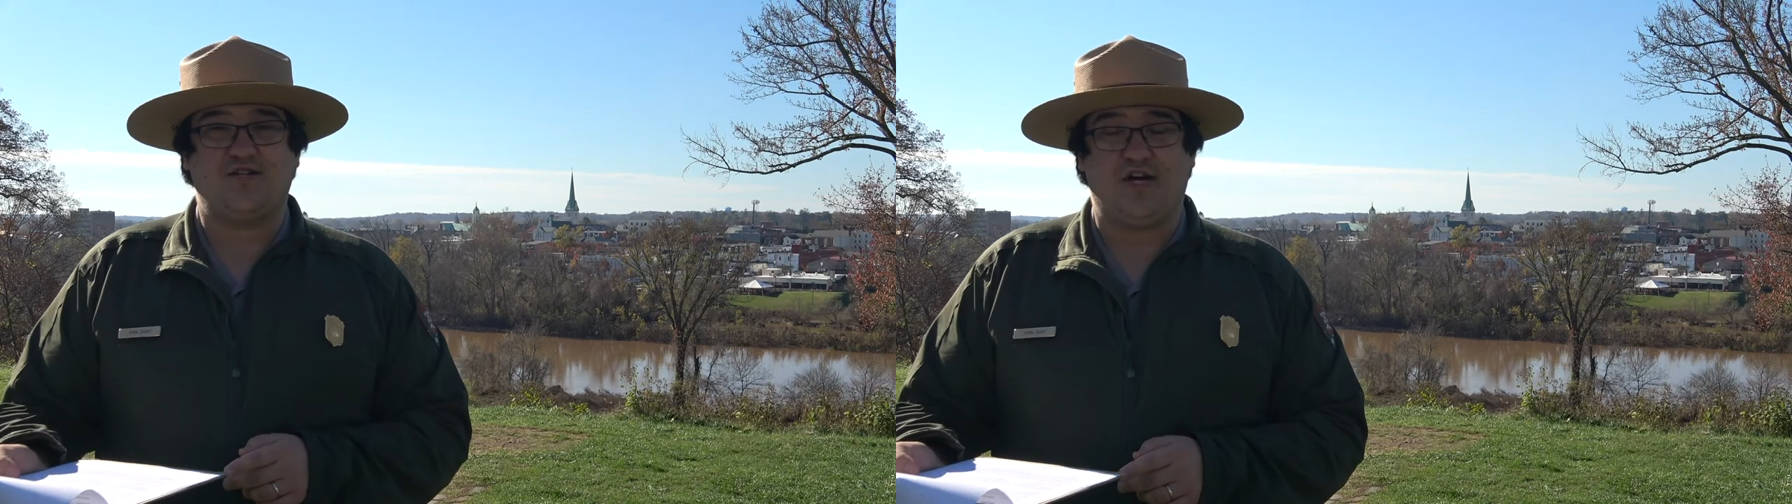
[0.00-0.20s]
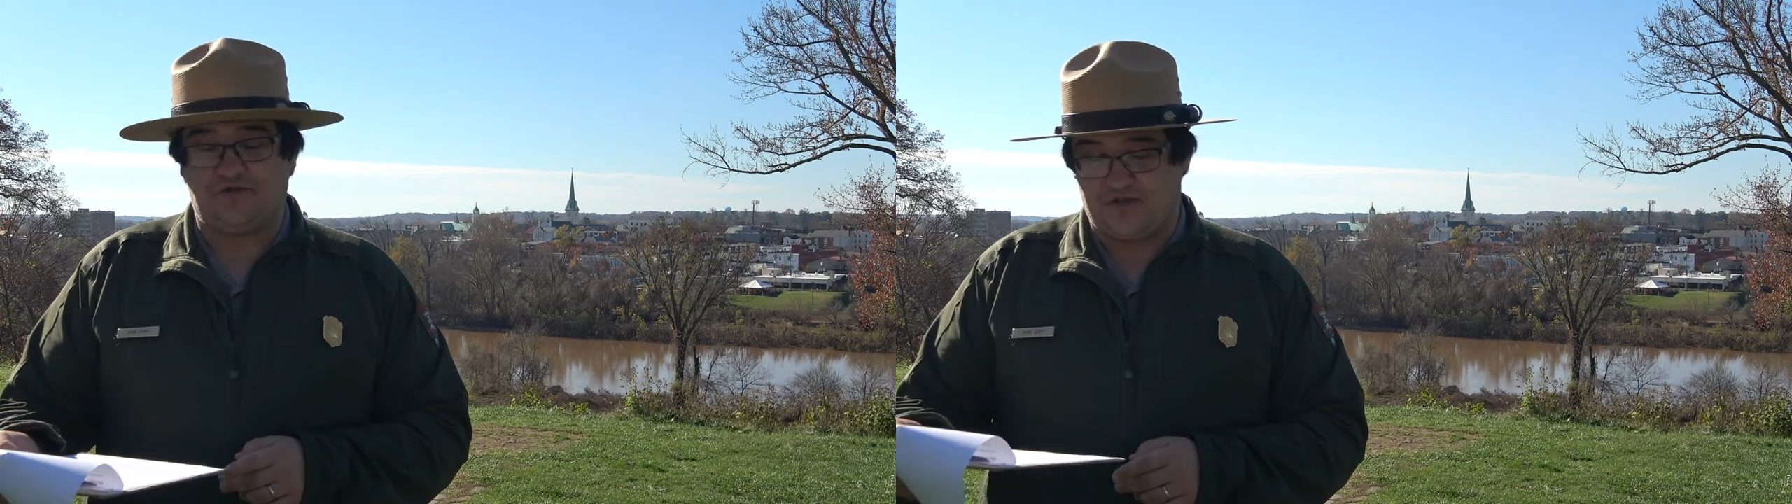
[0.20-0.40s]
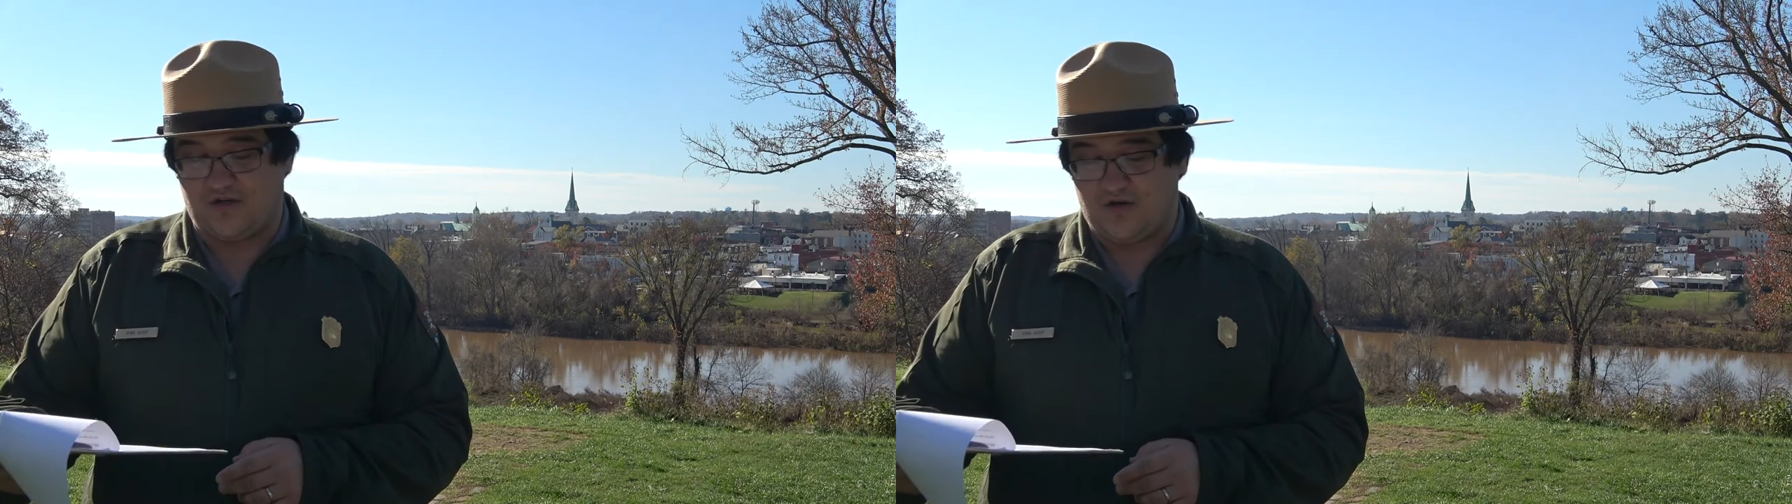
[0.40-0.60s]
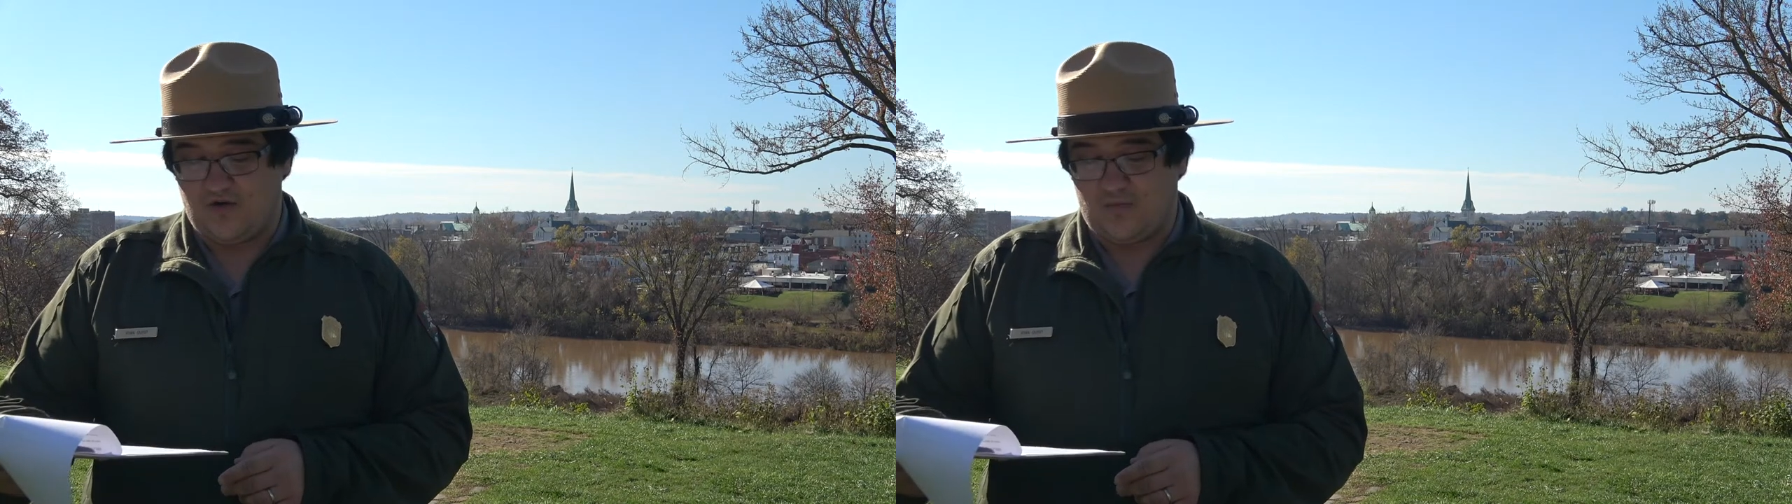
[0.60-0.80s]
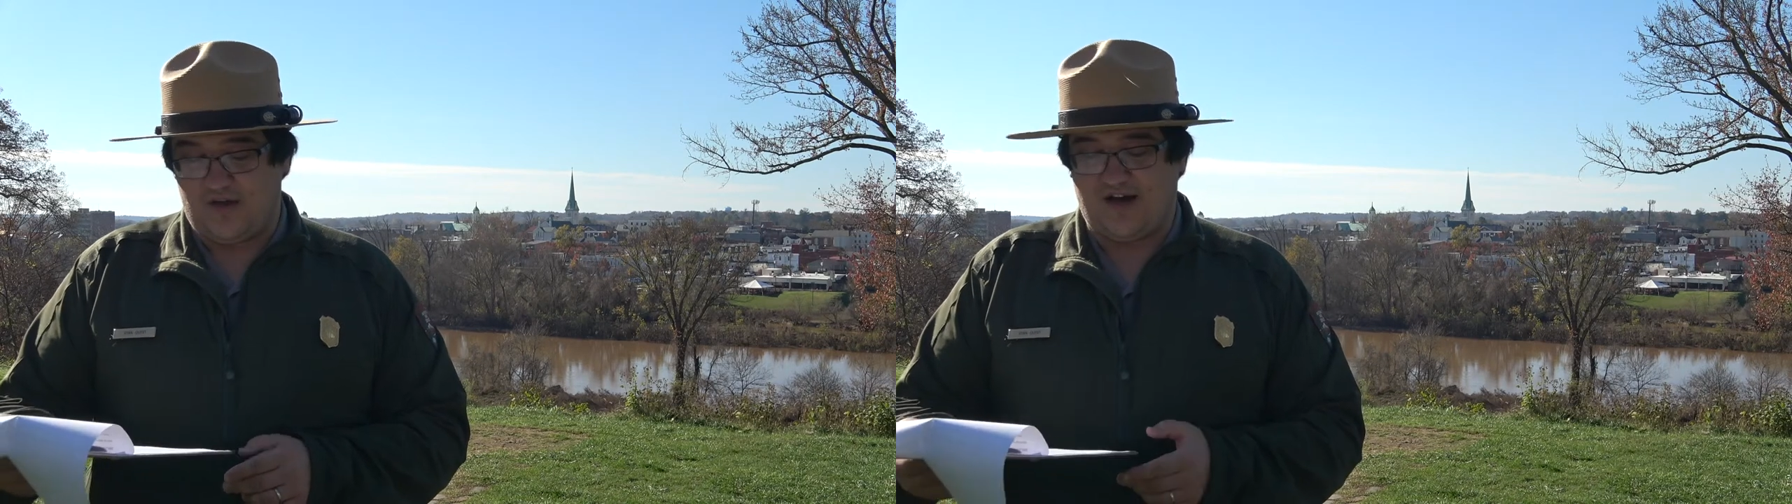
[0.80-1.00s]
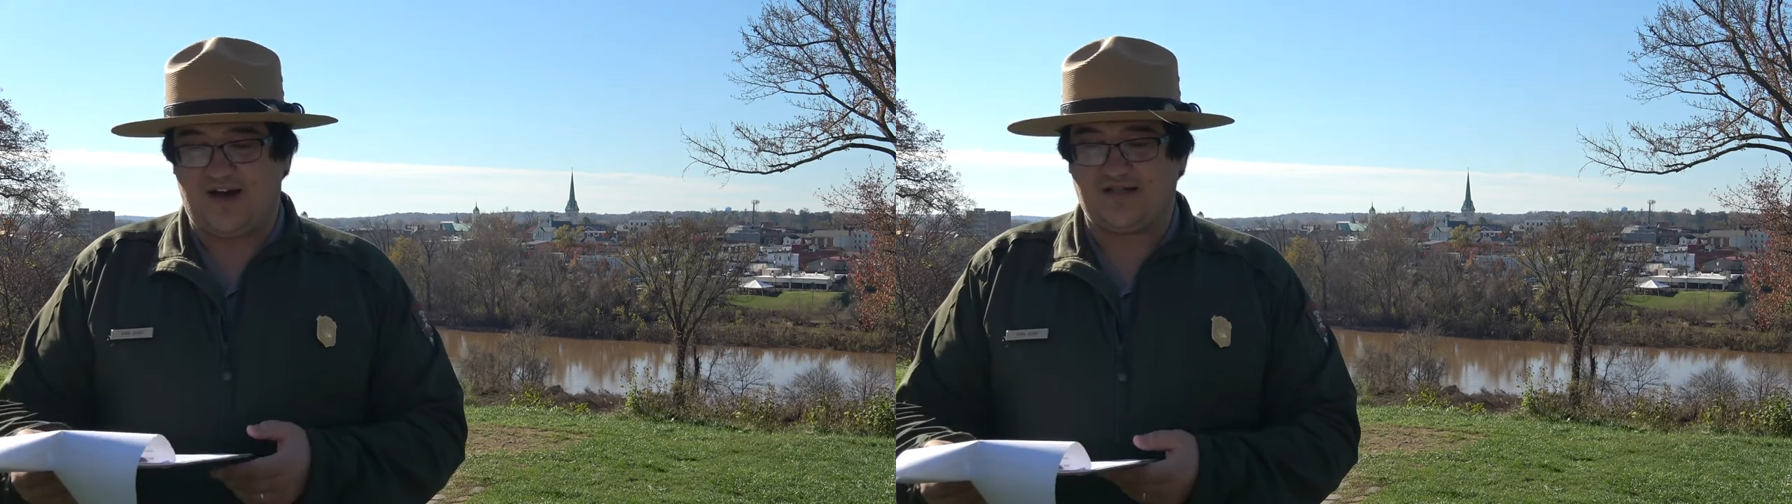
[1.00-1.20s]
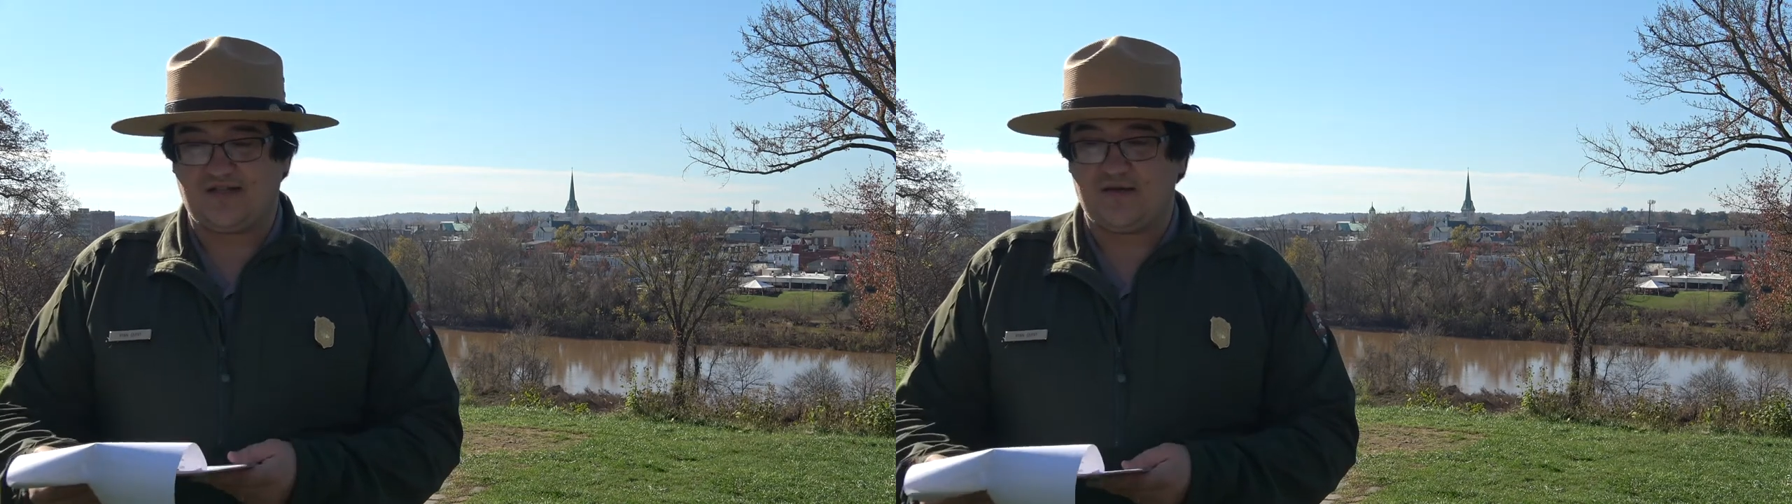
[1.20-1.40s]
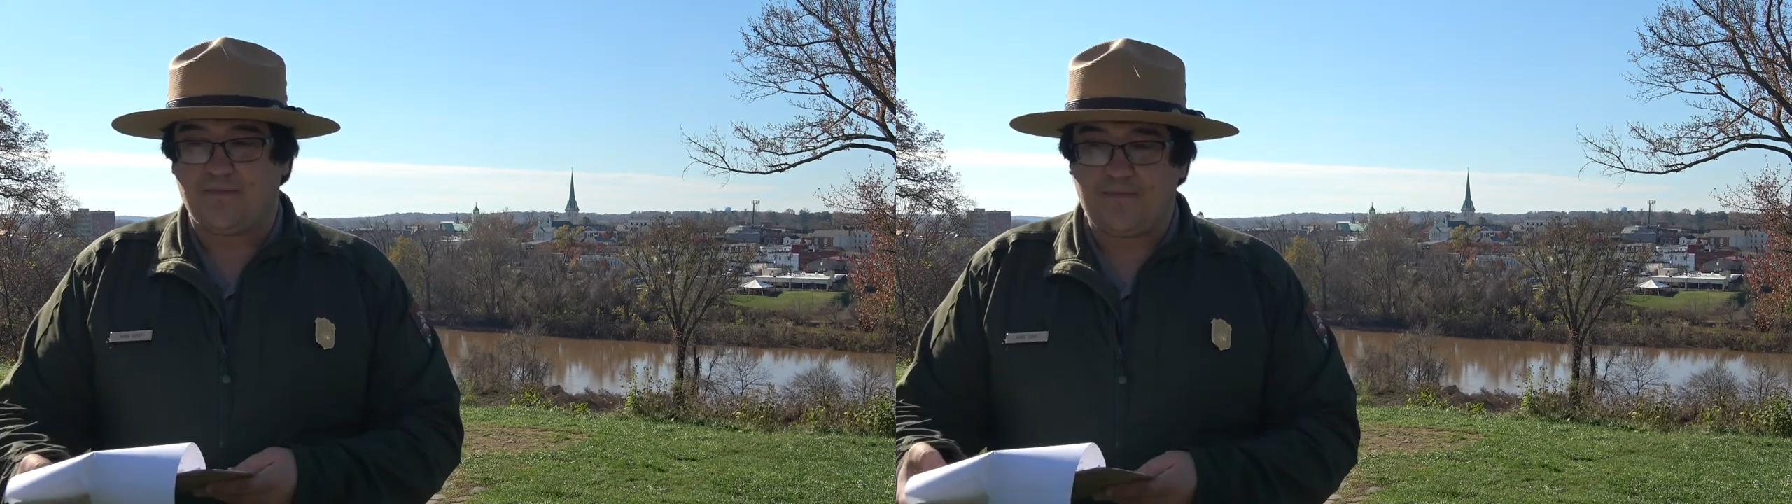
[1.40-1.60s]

shelter with us.